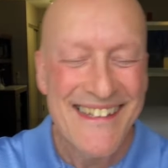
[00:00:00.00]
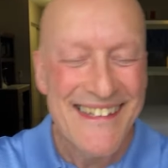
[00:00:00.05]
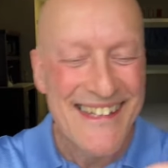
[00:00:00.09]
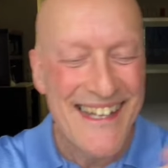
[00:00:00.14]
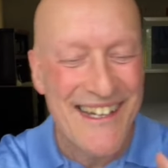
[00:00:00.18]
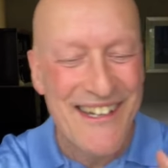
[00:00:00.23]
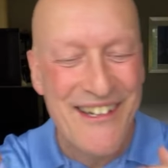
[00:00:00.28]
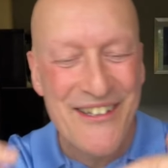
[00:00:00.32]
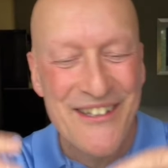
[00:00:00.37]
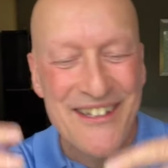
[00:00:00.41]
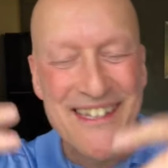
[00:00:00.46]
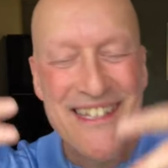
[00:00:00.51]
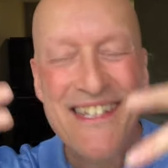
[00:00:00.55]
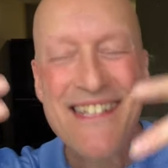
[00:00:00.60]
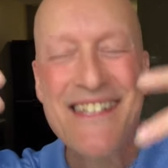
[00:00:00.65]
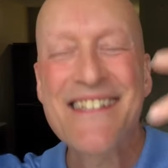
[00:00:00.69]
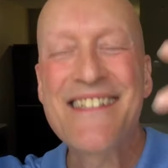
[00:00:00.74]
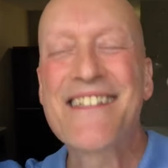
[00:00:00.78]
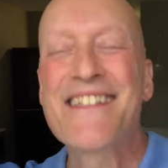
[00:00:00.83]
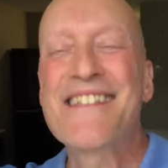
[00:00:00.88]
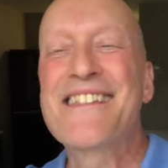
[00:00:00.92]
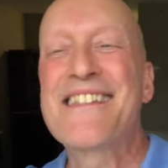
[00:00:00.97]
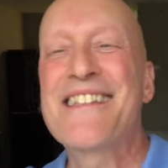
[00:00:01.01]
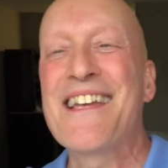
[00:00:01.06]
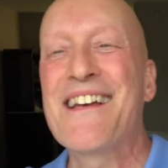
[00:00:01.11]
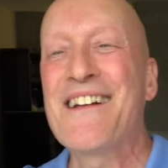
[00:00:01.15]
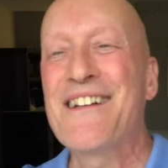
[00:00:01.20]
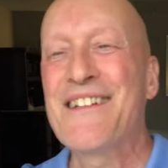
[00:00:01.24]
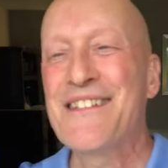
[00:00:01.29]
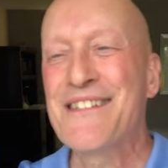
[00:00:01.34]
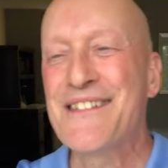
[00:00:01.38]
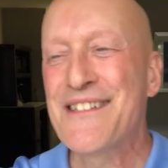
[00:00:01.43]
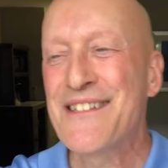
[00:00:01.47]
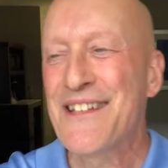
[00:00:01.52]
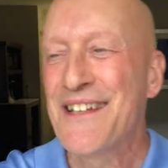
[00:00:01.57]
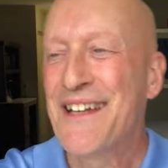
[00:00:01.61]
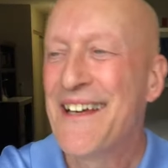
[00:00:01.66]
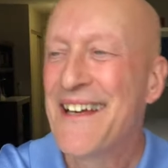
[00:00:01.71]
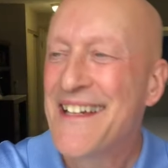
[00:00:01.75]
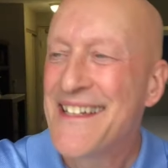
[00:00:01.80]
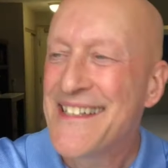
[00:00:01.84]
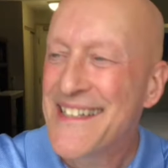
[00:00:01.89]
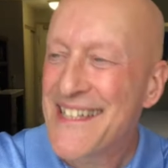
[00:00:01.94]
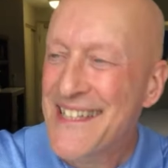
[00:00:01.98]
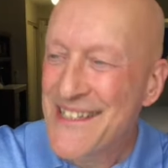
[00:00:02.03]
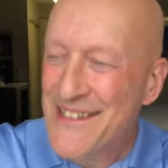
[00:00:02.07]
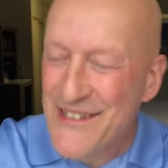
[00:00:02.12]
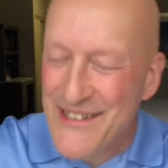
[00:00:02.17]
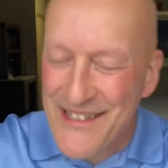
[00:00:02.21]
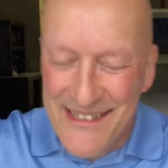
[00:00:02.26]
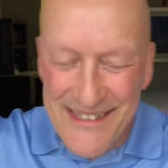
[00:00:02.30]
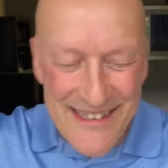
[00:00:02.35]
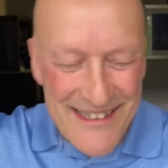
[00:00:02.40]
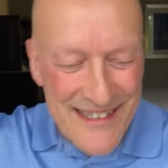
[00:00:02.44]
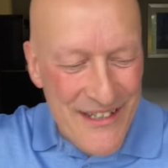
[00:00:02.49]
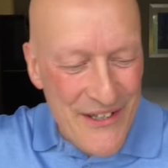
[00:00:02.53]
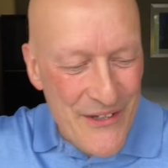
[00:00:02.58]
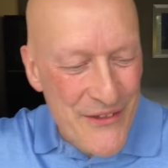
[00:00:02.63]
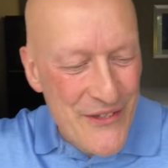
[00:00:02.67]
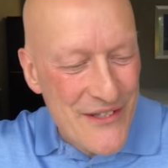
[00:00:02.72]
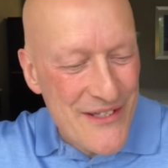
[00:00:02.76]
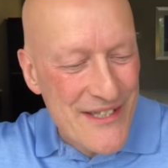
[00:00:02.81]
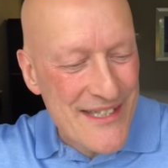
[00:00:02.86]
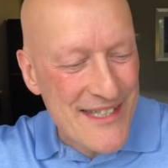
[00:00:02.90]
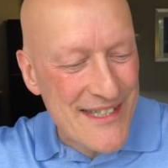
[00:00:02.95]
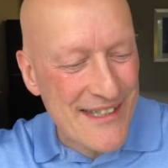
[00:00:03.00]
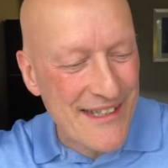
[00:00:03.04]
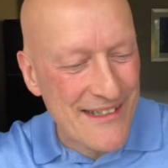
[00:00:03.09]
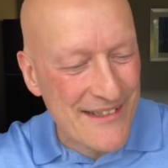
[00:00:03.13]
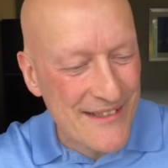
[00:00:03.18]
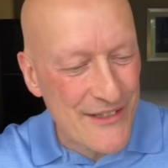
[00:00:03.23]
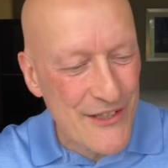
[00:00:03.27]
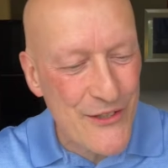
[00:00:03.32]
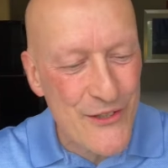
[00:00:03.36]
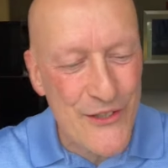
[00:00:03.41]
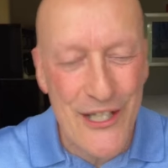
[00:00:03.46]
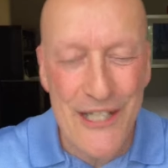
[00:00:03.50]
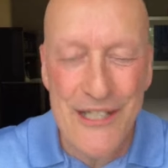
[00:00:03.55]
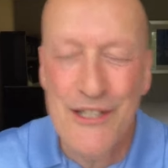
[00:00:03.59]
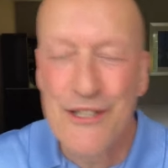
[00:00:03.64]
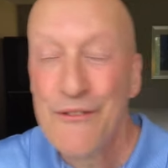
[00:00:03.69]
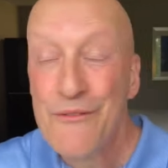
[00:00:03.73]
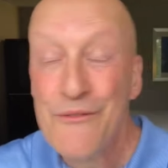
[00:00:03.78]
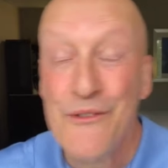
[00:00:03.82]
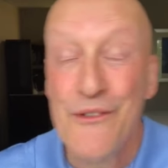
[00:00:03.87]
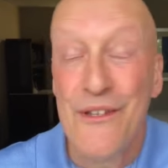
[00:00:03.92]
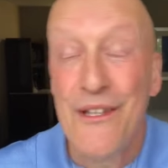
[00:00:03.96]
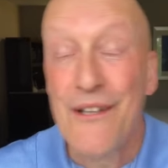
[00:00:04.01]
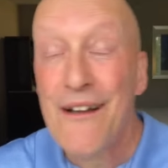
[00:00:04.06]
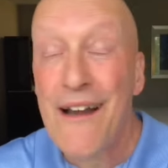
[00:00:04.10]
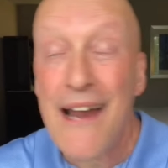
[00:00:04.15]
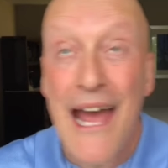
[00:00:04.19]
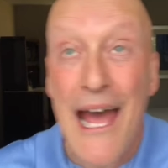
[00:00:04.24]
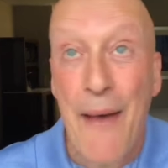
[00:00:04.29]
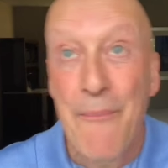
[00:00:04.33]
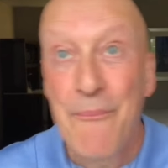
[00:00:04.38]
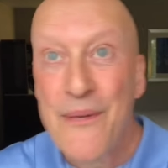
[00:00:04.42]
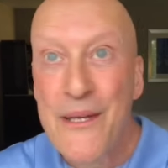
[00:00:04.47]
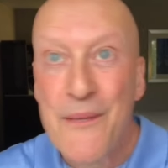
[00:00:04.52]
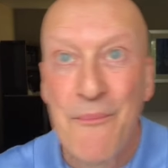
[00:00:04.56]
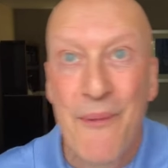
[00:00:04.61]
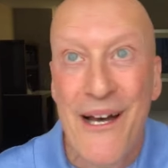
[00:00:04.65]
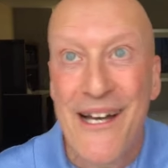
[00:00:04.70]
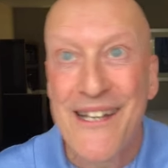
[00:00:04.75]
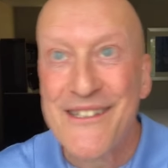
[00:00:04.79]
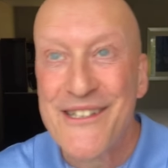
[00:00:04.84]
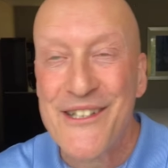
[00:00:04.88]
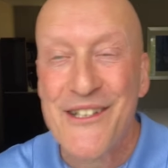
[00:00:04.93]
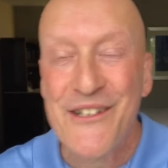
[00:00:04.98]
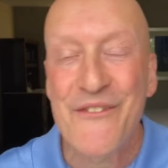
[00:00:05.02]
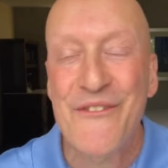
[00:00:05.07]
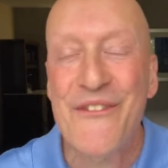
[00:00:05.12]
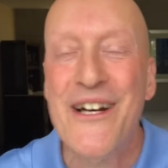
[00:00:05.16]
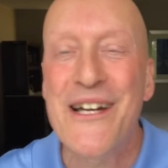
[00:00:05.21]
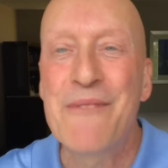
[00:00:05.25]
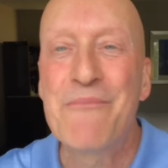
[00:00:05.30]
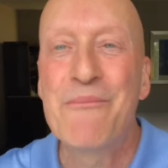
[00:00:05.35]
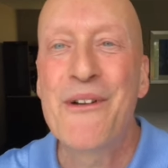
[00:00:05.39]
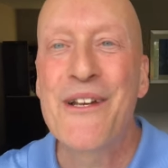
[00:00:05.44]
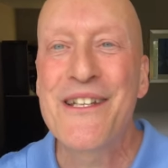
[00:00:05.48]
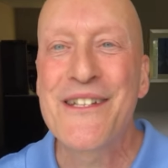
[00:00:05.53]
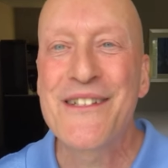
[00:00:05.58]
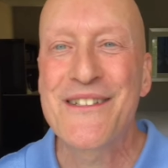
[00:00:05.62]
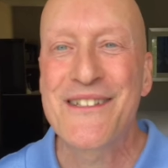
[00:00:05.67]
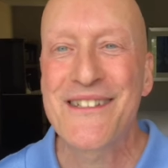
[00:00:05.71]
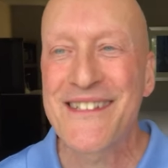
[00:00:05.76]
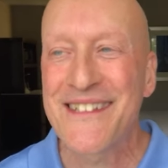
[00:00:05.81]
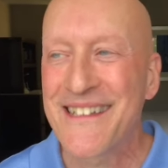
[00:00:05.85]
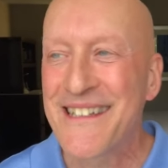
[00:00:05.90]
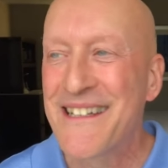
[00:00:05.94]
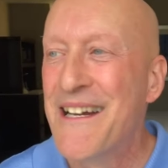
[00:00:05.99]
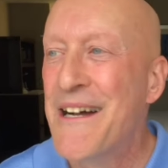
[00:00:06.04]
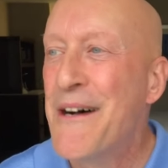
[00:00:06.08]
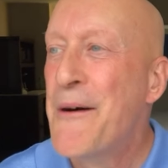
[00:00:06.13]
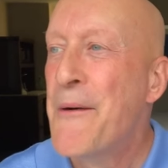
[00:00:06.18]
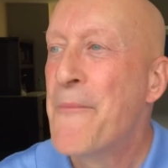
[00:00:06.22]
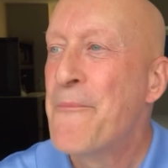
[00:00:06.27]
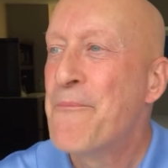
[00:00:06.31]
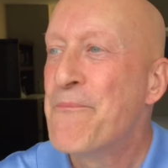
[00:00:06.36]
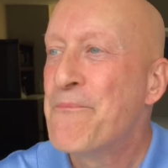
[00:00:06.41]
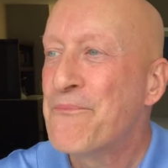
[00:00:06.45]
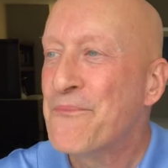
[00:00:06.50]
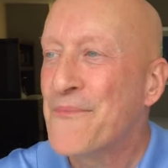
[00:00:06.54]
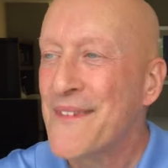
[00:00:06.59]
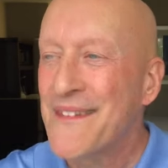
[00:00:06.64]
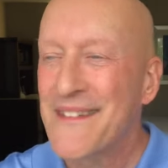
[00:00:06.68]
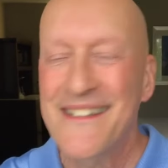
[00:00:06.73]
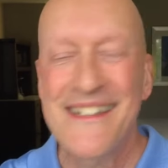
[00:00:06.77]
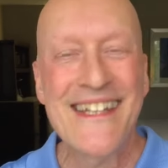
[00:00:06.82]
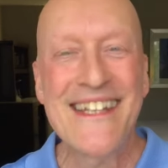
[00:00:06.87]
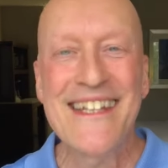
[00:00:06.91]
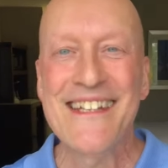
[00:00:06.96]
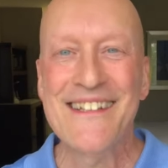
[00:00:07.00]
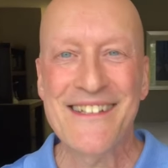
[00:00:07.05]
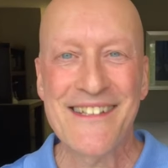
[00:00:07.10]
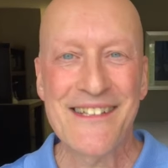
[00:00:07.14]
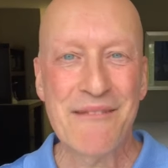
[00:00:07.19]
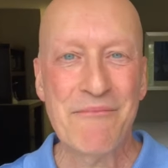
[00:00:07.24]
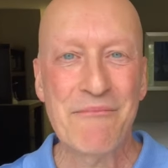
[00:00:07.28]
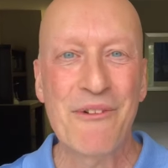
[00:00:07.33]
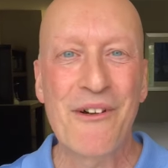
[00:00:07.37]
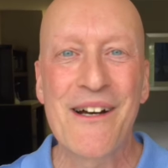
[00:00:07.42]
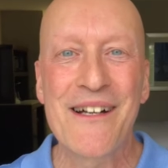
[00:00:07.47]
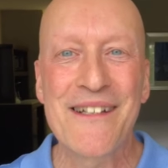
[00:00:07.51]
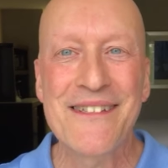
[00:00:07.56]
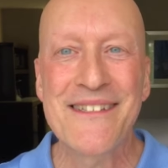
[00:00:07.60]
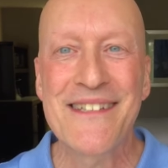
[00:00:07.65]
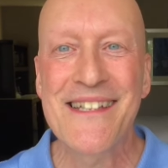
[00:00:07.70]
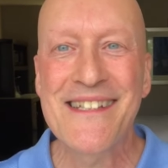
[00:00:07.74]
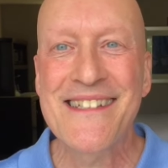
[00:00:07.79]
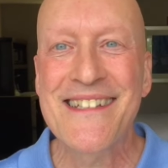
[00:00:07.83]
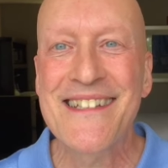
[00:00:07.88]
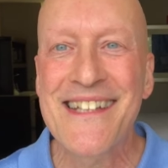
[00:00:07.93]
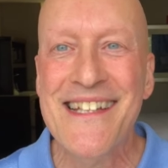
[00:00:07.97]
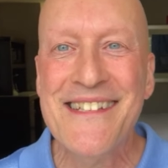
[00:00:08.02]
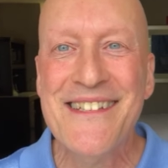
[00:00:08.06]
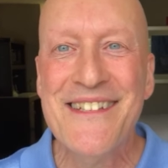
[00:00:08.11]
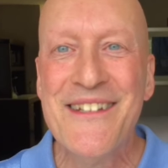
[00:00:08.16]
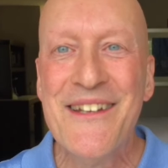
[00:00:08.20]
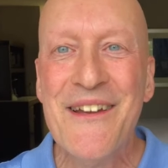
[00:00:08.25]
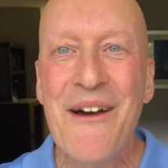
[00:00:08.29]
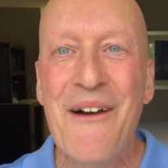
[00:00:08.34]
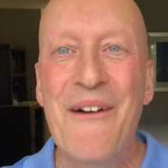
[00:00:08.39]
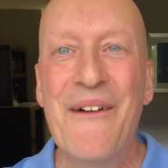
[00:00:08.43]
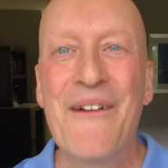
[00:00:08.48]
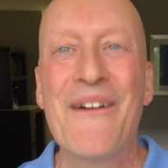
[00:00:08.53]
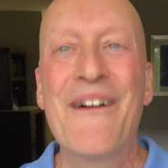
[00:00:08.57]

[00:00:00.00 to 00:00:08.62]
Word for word: The healthiest cells teaching the other cells just through their happy, positive vibration healing process. Let's go.